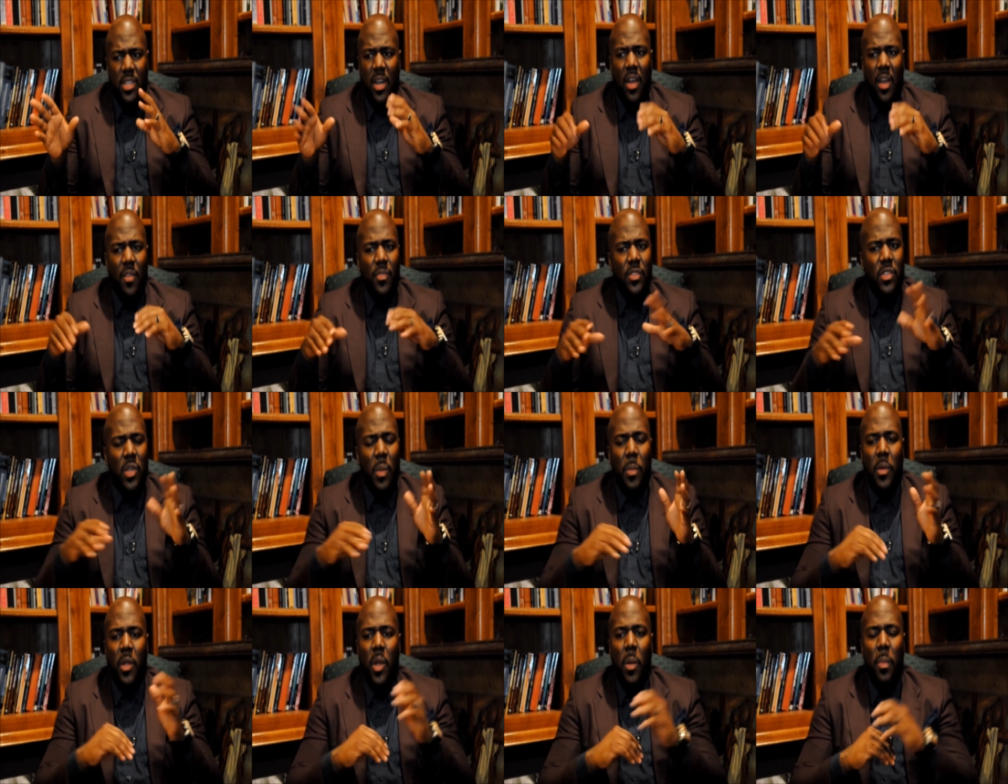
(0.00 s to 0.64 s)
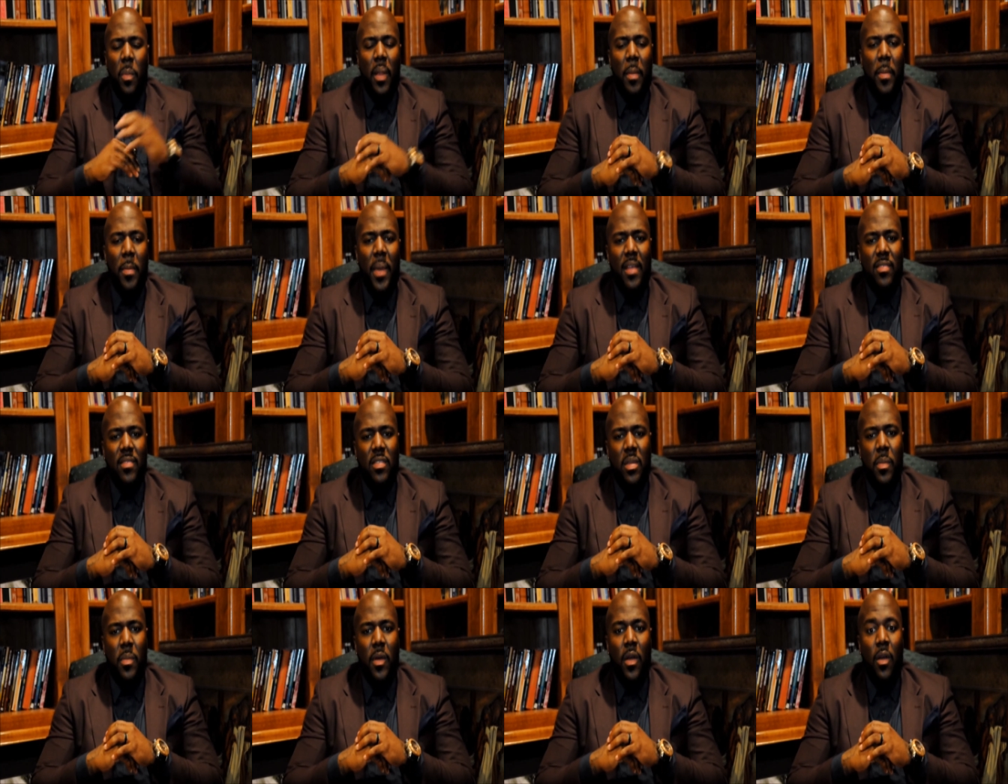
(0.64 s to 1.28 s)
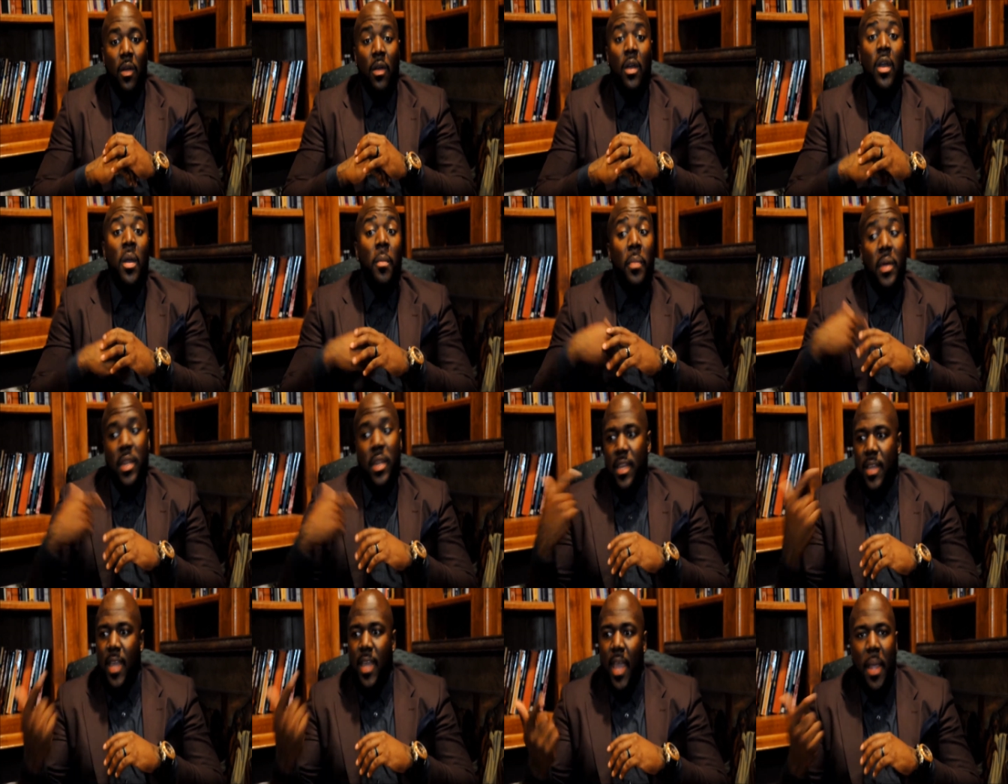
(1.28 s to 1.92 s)
it off and told me to go play basketball. But
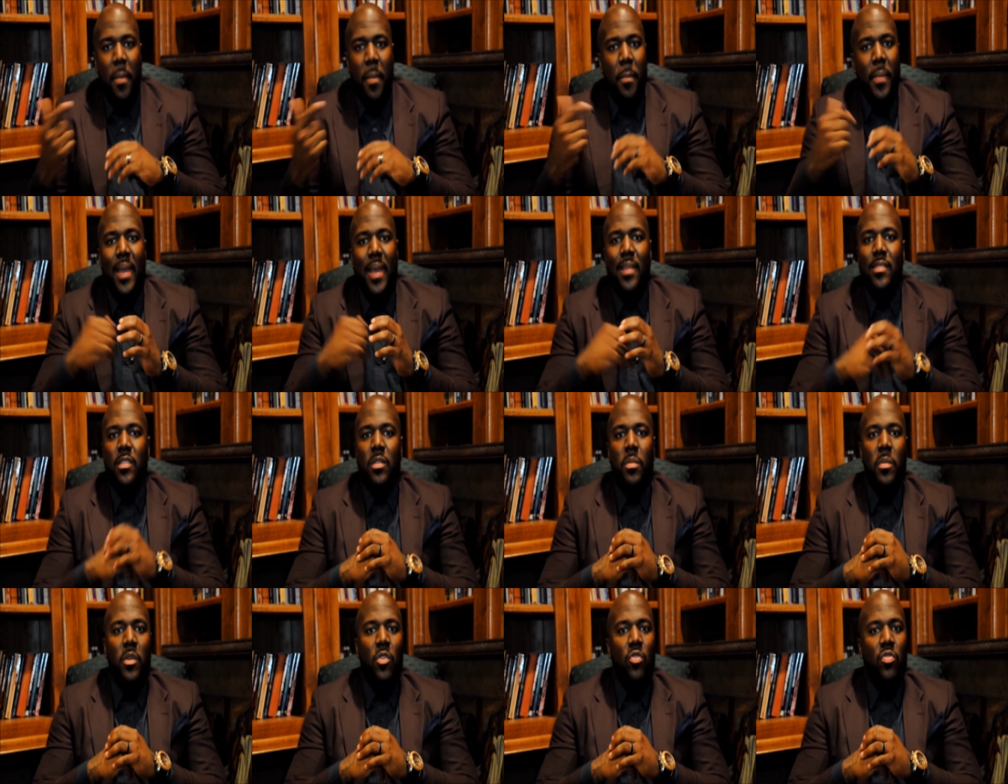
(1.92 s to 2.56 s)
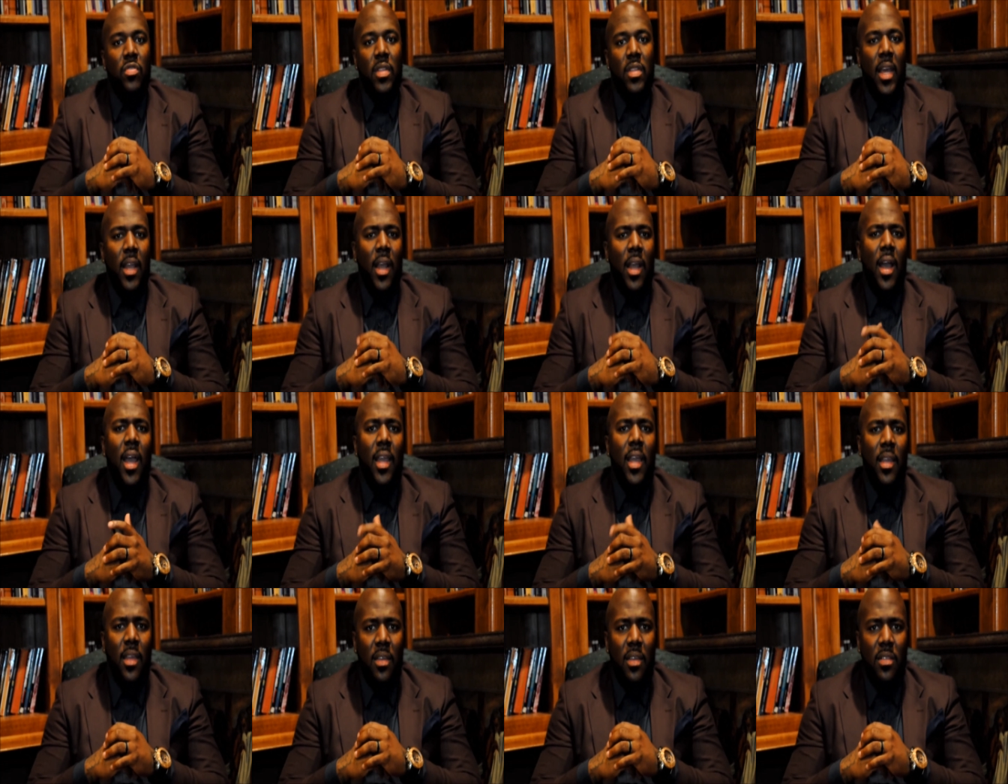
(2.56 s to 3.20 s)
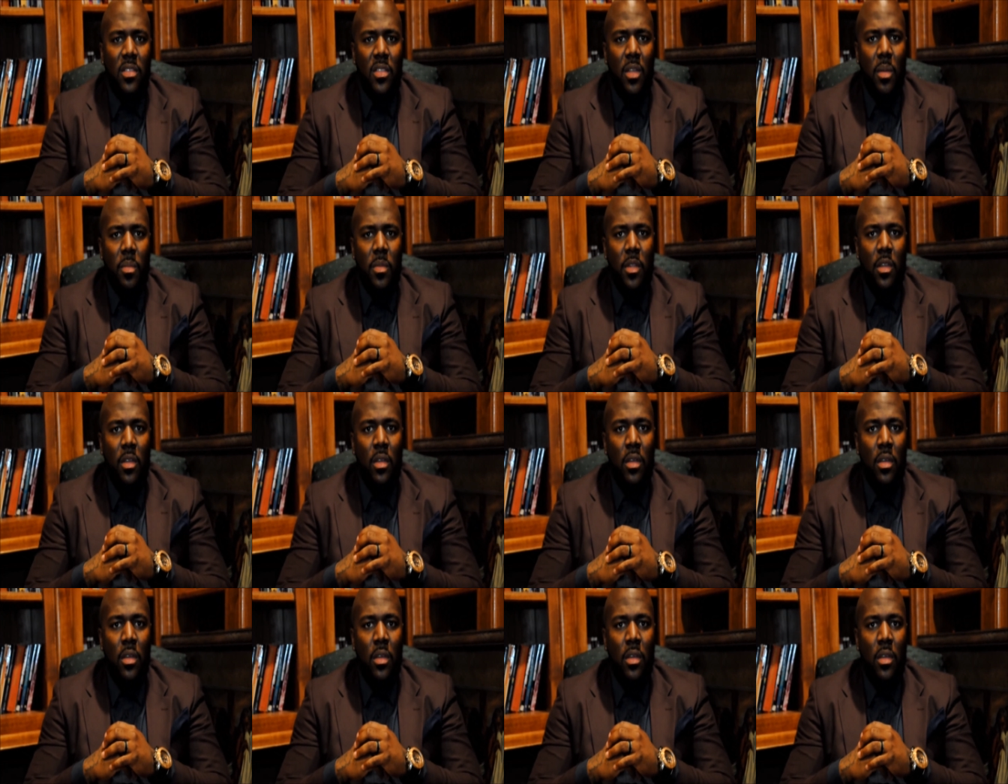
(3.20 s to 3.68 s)
he came back to me. He was like, all right, kick something.